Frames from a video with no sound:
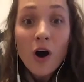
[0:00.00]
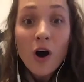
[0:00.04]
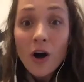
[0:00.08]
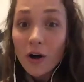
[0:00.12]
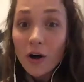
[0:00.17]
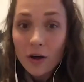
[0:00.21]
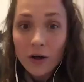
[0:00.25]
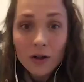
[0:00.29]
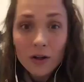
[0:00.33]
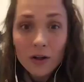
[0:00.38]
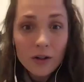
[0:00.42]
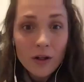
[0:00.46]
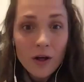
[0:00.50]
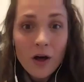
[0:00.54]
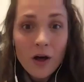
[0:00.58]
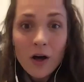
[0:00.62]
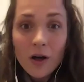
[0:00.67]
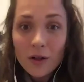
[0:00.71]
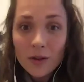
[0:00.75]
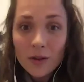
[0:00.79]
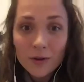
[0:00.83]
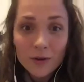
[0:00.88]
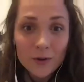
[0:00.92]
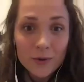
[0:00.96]
all,
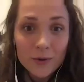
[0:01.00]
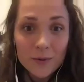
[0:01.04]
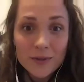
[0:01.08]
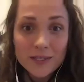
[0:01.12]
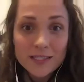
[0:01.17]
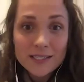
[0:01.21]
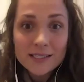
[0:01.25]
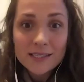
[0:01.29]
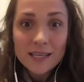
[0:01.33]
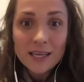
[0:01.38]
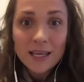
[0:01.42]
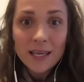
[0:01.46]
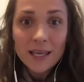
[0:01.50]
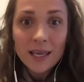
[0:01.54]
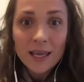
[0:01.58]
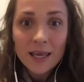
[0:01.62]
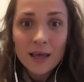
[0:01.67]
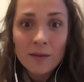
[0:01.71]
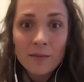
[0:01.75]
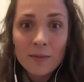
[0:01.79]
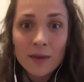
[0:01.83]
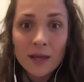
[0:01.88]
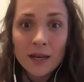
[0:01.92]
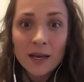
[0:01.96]
all who would seek
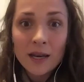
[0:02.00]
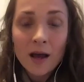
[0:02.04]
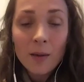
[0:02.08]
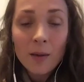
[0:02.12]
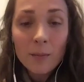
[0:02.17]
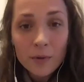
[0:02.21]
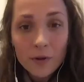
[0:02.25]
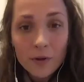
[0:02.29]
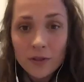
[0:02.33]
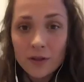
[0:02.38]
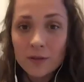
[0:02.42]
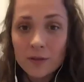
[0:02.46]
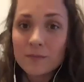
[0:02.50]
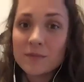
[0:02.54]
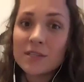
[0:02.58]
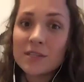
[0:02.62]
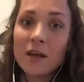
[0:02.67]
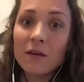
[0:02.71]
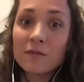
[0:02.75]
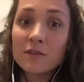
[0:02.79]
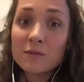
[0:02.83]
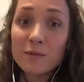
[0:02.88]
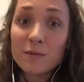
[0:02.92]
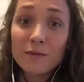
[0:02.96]
him and humble
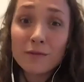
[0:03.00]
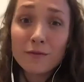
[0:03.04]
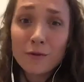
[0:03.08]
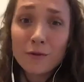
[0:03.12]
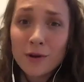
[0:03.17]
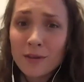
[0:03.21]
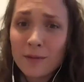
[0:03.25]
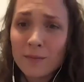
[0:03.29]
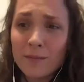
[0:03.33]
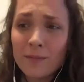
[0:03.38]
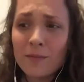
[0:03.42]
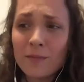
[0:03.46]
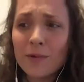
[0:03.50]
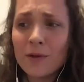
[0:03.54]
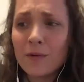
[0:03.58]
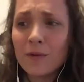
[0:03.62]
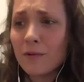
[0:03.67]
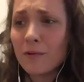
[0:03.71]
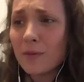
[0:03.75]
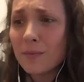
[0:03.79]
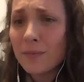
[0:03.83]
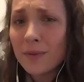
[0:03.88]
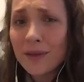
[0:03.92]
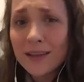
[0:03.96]
themselves before them
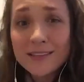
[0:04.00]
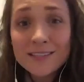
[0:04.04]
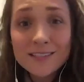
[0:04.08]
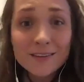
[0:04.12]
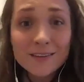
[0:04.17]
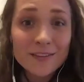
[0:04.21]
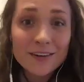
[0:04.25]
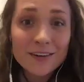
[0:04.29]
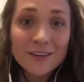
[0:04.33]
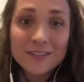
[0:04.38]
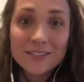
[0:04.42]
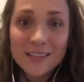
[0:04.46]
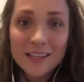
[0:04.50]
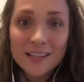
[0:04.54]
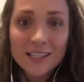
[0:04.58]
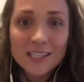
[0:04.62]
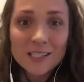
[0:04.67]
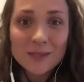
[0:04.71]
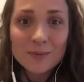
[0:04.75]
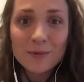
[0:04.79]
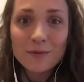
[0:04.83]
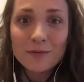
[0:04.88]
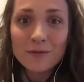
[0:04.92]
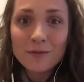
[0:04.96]
and repent of their
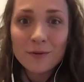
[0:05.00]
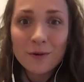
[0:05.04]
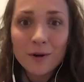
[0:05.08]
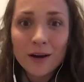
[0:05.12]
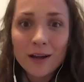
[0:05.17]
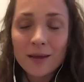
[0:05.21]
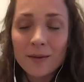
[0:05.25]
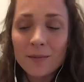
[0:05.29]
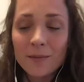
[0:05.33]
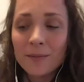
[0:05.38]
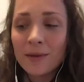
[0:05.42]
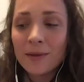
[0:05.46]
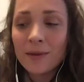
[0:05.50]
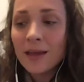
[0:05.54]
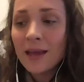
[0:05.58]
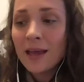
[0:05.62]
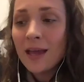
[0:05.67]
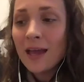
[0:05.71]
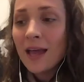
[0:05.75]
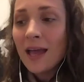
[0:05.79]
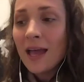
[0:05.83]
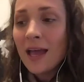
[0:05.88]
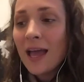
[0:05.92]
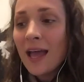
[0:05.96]
sins before him.
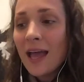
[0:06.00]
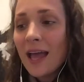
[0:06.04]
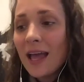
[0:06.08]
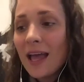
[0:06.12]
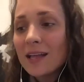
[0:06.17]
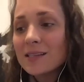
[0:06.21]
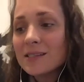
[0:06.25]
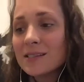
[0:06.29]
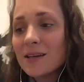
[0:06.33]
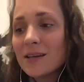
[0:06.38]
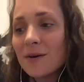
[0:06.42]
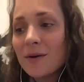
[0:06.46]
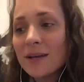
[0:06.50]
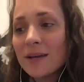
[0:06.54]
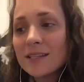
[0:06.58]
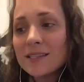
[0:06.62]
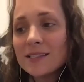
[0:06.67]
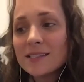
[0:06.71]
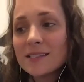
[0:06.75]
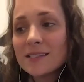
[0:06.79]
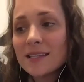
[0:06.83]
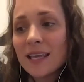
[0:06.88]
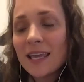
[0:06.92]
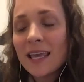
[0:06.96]
And so
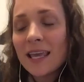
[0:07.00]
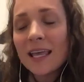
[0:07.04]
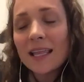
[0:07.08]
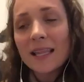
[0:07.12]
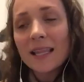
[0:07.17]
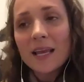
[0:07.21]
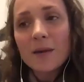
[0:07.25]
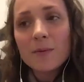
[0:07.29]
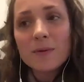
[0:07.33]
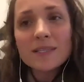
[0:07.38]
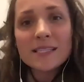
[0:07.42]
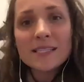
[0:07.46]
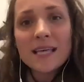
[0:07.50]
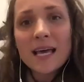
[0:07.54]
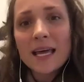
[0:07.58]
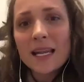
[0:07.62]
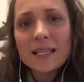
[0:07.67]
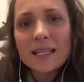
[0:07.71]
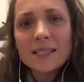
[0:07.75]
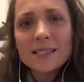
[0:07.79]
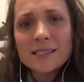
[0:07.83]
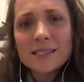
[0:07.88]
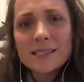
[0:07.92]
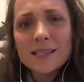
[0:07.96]
it's again, like we
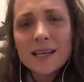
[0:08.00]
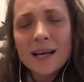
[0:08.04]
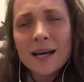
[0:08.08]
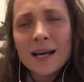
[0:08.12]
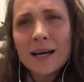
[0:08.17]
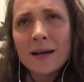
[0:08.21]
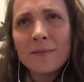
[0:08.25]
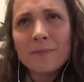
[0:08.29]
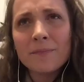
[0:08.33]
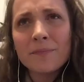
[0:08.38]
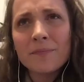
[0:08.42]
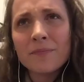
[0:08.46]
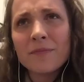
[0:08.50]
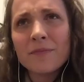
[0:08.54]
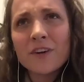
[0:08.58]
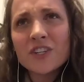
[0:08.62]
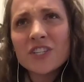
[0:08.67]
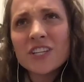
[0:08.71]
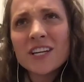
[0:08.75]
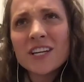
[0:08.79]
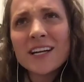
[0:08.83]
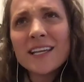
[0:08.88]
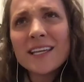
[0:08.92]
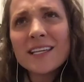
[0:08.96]
said, it's um,
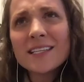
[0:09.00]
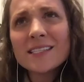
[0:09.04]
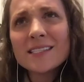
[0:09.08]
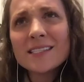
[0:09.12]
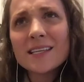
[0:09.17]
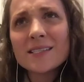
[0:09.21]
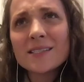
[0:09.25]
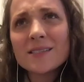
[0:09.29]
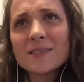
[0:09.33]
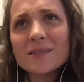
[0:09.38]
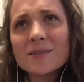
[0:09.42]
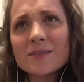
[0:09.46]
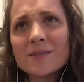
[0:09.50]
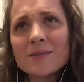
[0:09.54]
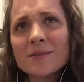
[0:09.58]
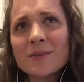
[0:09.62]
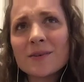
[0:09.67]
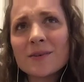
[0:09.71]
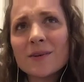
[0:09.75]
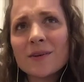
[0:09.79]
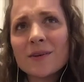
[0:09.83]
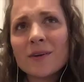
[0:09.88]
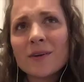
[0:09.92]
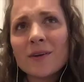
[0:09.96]
virginity is
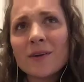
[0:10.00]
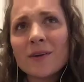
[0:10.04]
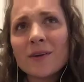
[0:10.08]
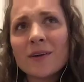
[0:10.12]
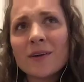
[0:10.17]
this